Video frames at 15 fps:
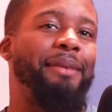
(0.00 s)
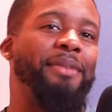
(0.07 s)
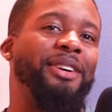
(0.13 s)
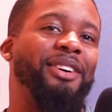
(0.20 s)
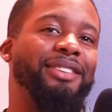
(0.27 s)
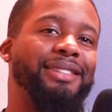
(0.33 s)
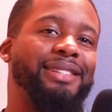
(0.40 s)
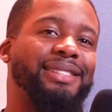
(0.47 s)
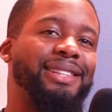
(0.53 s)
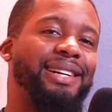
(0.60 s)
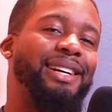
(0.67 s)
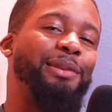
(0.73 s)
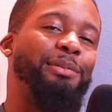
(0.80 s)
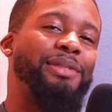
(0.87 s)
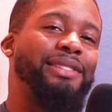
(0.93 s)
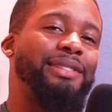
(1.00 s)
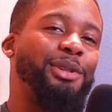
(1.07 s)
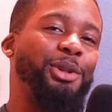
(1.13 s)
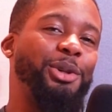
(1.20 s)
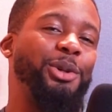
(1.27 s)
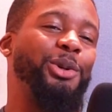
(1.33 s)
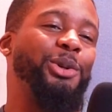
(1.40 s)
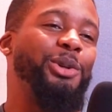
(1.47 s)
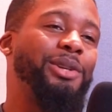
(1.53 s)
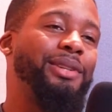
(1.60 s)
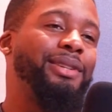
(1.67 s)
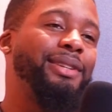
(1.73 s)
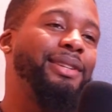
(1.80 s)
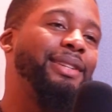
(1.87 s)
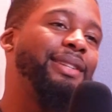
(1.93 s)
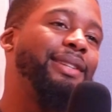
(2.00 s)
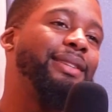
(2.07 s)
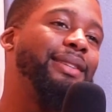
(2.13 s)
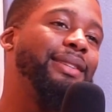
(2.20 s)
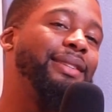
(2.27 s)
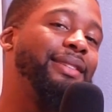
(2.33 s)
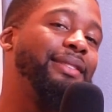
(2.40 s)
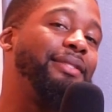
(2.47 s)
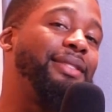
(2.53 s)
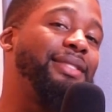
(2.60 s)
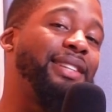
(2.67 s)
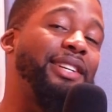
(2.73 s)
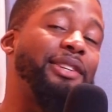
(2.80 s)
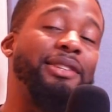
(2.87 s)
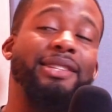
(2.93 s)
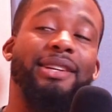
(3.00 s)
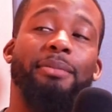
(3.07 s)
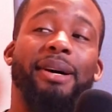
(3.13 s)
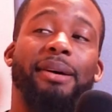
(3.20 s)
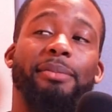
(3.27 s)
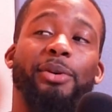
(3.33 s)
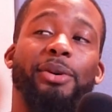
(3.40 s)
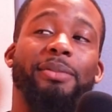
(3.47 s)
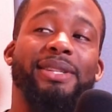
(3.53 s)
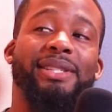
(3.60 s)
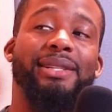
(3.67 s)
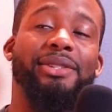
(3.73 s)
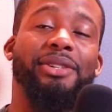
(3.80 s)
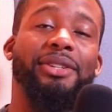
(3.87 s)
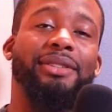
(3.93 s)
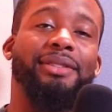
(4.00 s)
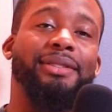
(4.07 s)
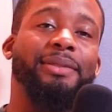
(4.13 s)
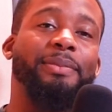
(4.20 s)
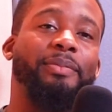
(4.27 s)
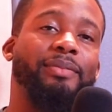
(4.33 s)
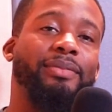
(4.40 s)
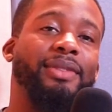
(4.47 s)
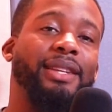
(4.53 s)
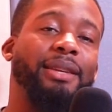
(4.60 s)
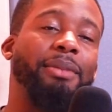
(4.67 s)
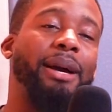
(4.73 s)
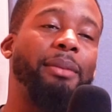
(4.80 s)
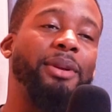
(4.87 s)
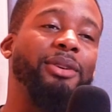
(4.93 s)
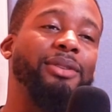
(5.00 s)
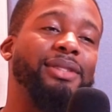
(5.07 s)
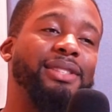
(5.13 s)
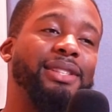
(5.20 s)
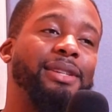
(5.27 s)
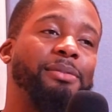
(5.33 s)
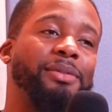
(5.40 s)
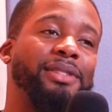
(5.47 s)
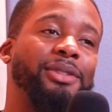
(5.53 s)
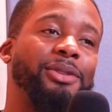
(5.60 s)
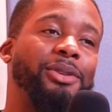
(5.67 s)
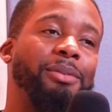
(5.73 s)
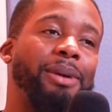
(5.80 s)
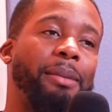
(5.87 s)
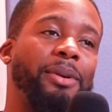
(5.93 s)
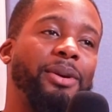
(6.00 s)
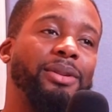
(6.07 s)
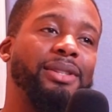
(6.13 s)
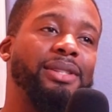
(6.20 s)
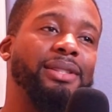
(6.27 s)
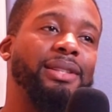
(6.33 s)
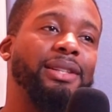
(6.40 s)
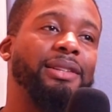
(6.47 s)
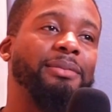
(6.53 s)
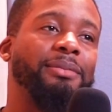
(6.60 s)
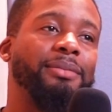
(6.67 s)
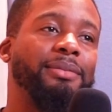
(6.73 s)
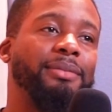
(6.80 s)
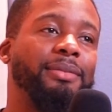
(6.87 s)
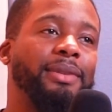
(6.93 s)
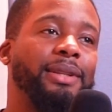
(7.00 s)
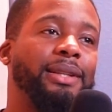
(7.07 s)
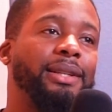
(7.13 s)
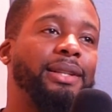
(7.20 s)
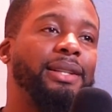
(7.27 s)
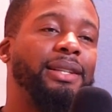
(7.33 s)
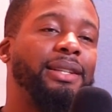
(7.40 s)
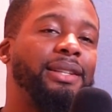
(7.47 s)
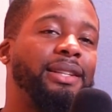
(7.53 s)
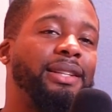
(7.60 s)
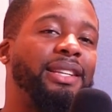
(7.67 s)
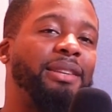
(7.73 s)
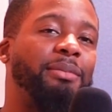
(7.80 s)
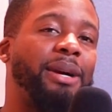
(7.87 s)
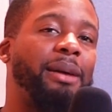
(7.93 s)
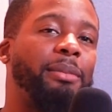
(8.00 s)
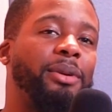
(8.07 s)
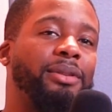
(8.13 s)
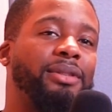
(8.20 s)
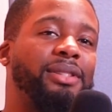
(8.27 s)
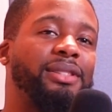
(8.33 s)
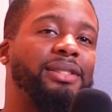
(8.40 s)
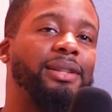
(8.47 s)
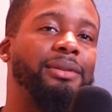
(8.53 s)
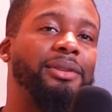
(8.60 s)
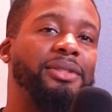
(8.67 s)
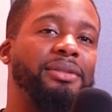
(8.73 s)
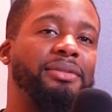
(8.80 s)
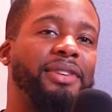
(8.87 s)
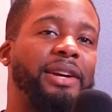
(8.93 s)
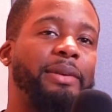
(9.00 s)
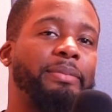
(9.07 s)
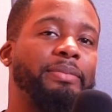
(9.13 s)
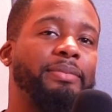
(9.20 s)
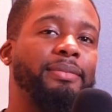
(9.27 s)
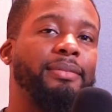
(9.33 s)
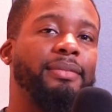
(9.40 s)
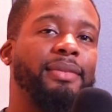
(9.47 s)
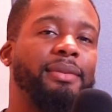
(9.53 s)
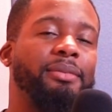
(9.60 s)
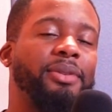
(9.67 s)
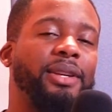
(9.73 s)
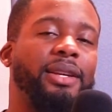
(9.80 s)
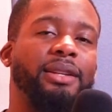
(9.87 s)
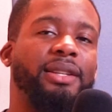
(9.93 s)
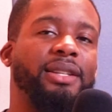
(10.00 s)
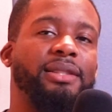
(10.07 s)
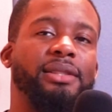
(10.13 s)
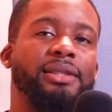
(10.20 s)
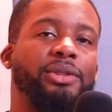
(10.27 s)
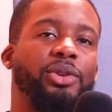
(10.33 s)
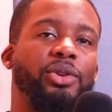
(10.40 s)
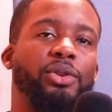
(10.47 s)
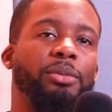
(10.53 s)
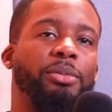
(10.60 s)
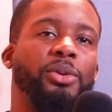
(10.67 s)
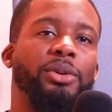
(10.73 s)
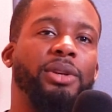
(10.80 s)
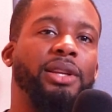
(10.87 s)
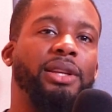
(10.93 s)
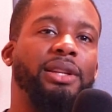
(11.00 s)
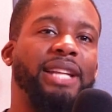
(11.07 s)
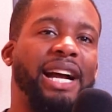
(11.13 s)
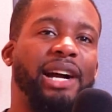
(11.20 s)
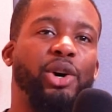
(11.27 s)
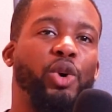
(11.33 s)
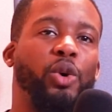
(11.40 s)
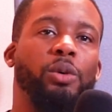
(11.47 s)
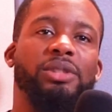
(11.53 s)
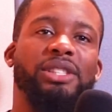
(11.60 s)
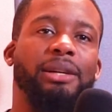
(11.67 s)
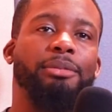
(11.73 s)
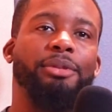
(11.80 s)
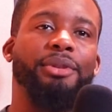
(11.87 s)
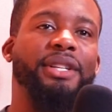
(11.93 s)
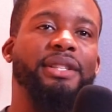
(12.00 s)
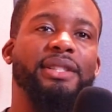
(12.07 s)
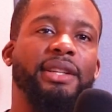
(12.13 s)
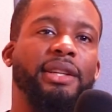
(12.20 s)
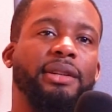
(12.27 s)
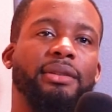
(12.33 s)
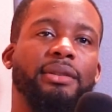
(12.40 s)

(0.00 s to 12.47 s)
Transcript: be onto something still. He's saying, you see about what Mizzy's on? He might be on something still. He might be onto something. He might be onto something, because fam, I think this is too booky. That whole submarine thing.